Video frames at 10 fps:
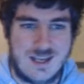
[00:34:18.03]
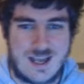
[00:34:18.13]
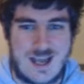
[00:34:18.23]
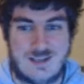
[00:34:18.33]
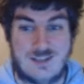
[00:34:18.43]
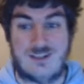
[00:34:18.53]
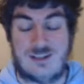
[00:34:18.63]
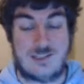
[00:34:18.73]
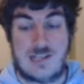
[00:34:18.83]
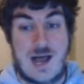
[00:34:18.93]
Because, uh,
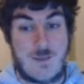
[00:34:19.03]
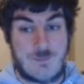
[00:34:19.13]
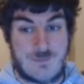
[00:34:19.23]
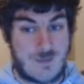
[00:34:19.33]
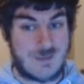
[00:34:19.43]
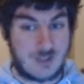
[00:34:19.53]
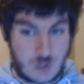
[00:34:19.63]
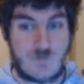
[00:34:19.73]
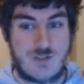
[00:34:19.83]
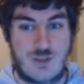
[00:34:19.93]
like I said, I'm, I'm in
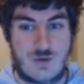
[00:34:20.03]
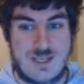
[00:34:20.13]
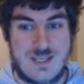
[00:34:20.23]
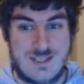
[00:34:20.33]
Coventry